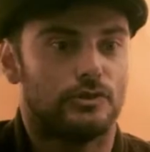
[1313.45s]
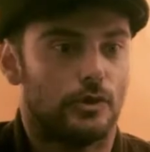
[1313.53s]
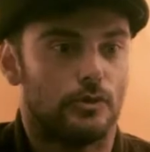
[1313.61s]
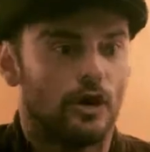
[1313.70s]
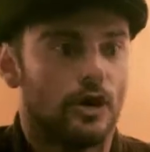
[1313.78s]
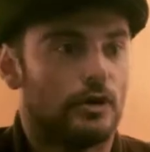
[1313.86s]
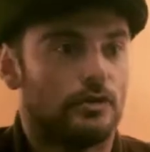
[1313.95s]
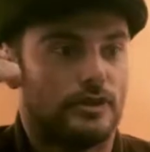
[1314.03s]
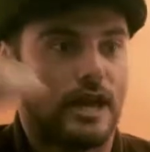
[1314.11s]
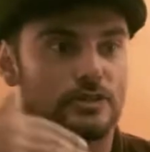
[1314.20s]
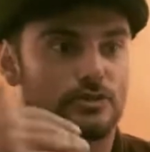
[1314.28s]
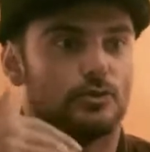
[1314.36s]
you know,
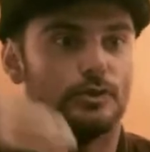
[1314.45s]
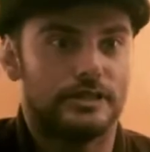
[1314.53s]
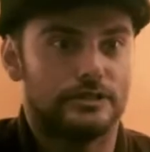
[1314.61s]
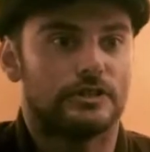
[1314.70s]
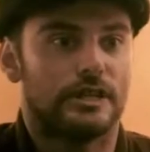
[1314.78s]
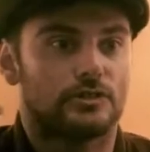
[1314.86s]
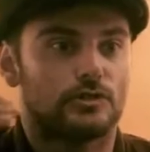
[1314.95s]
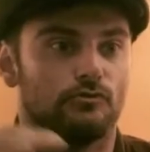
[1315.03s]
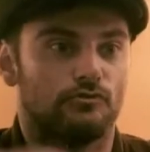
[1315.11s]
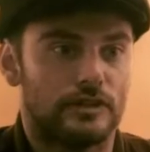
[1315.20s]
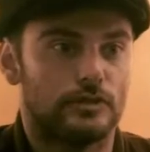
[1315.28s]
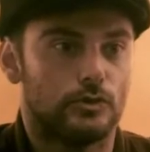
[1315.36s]
national and international
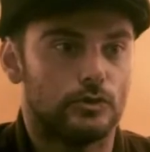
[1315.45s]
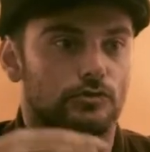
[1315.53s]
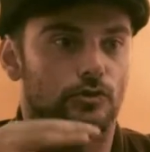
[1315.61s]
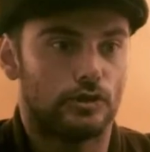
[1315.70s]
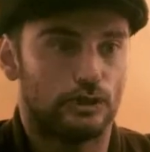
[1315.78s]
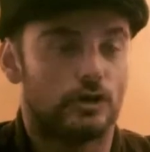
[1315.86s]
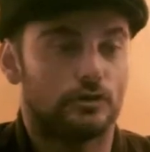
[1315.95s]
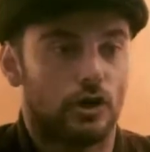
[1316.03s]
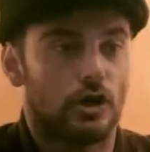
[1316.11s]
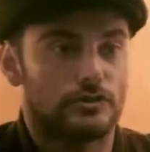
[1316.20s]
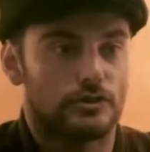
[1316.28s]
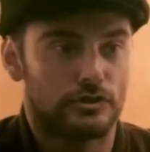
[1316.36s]
venues for a young
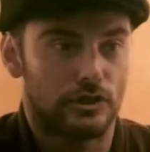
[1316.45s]
dancer